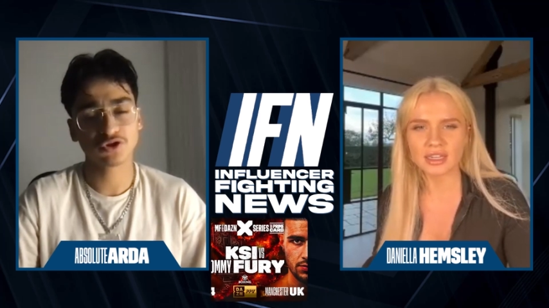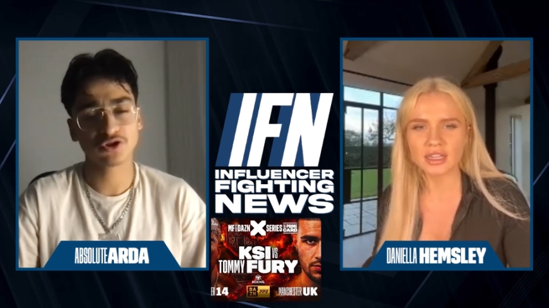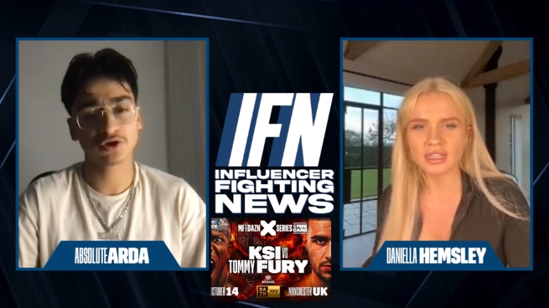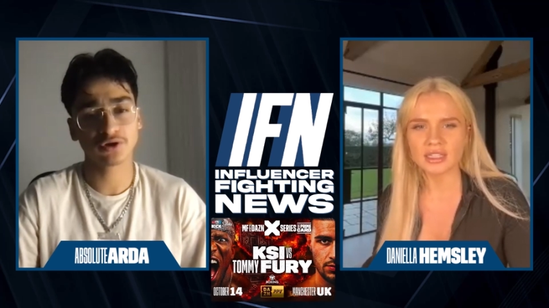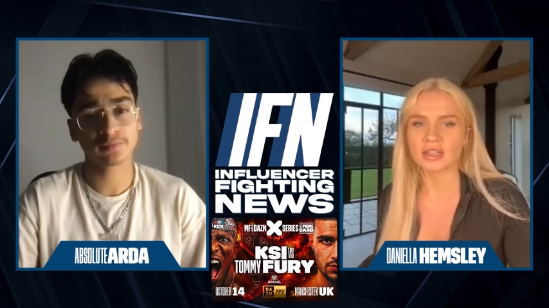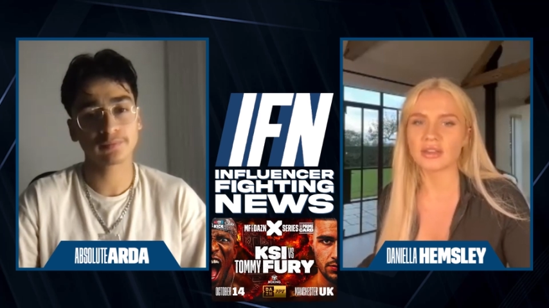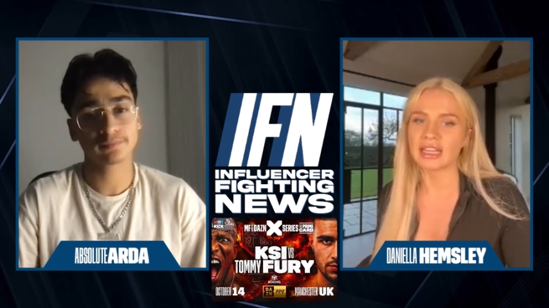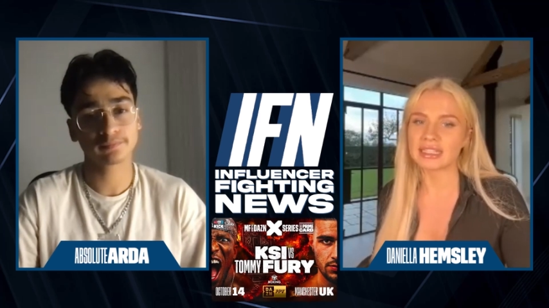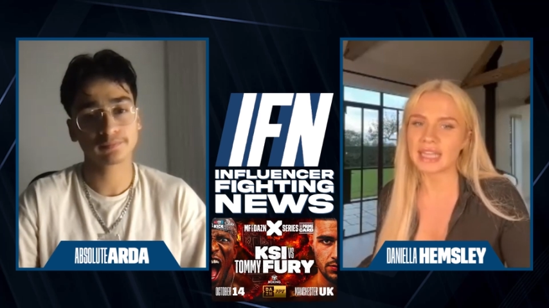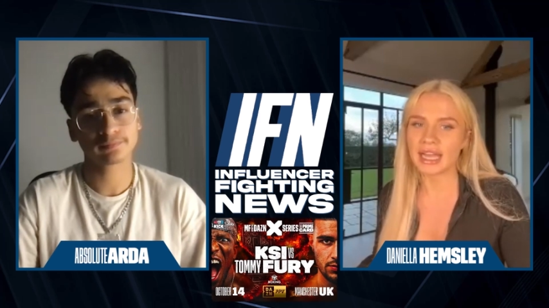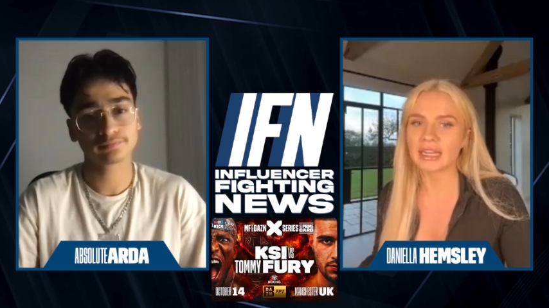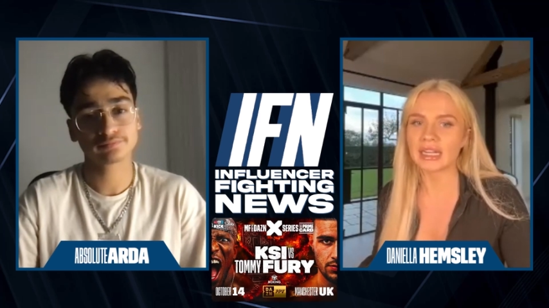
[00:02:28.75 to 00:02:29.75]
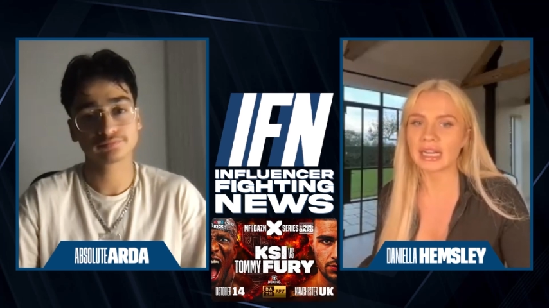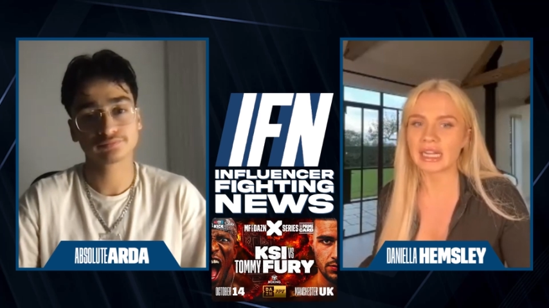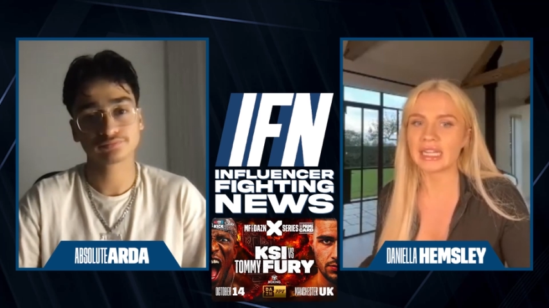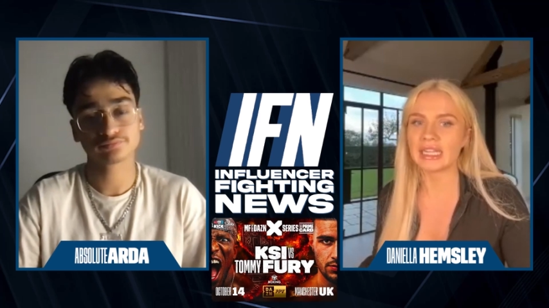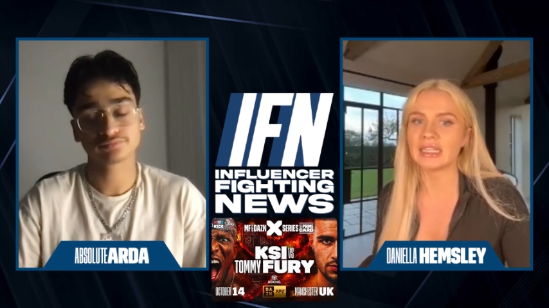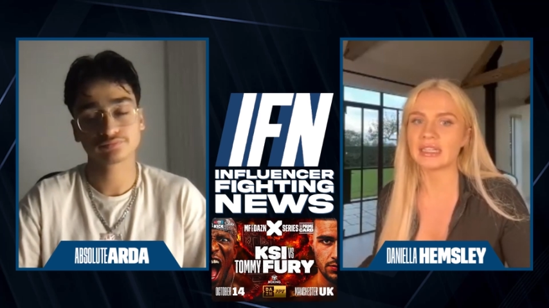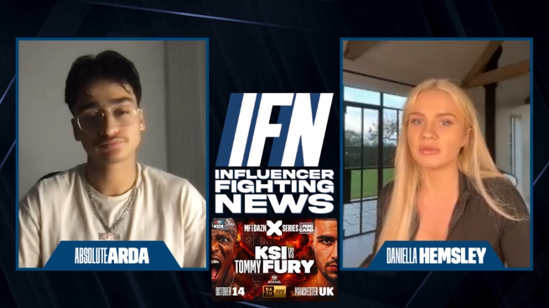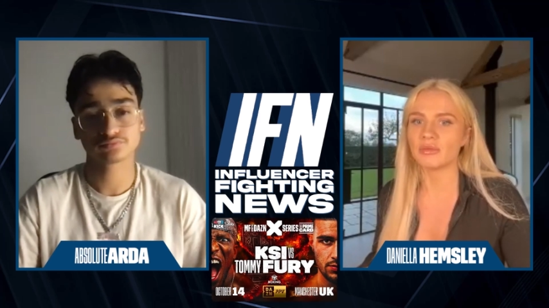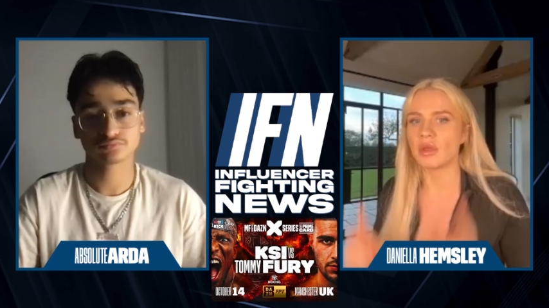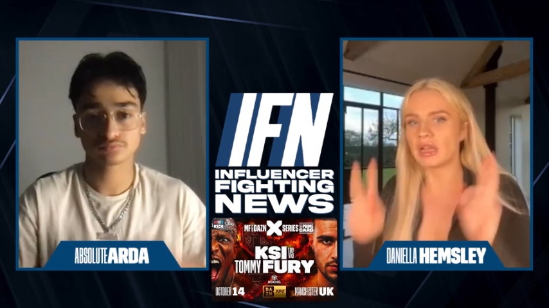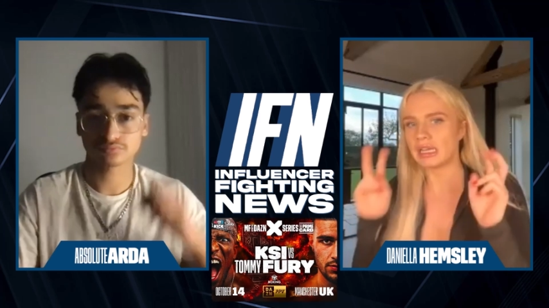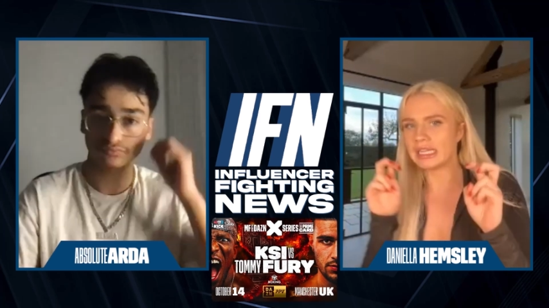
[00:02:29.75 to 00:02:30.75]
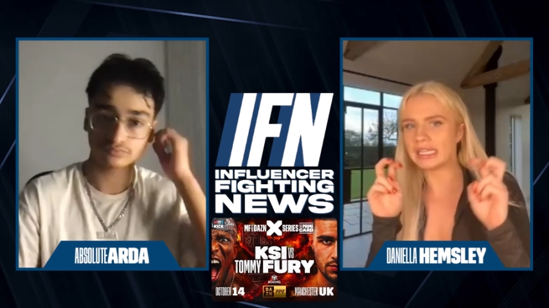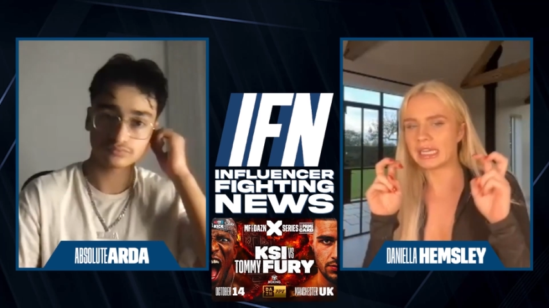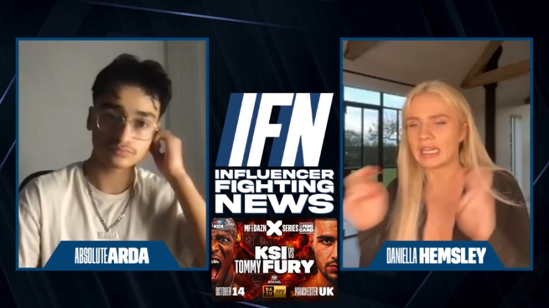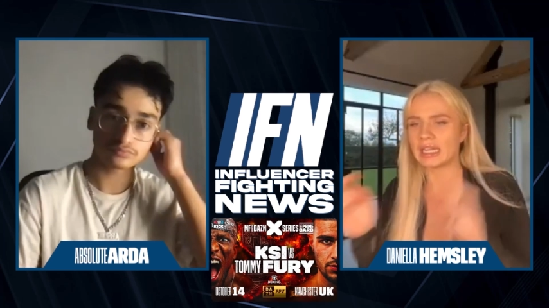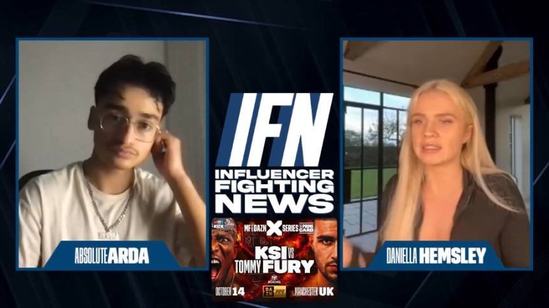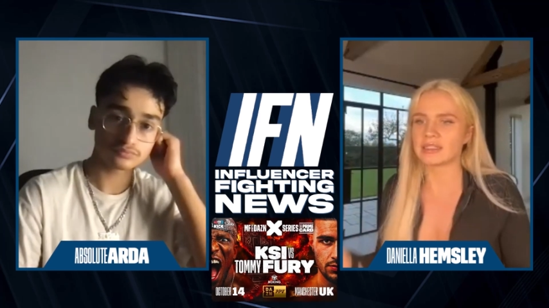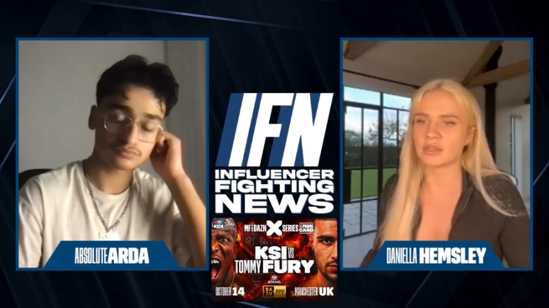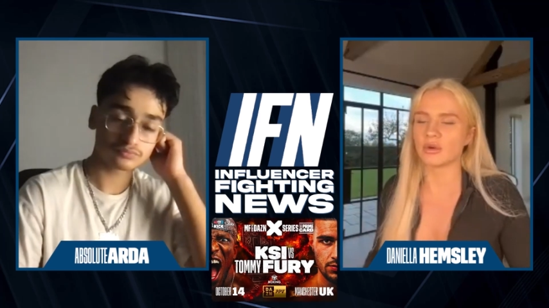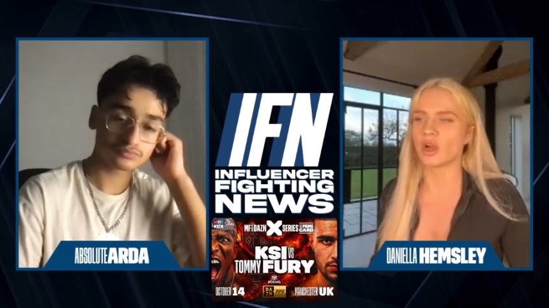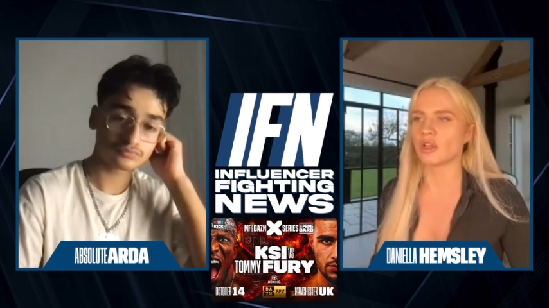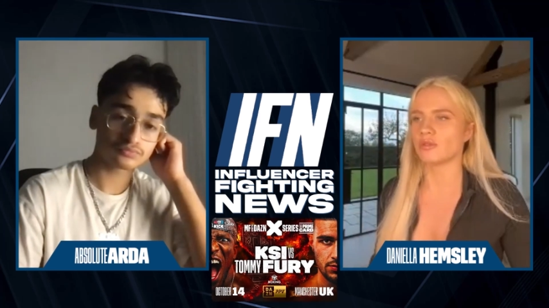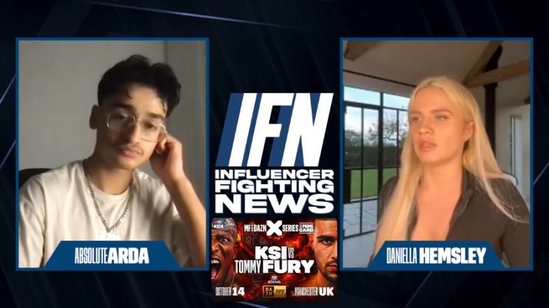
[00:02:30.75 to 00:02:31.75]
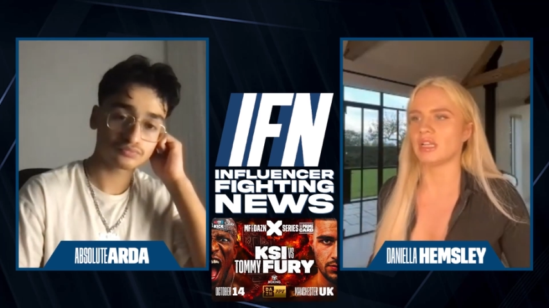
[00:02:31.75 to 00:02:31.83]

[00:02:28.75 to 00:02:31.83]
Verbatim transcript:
Speaker 1: Yeah. So they technically, legally, still owe me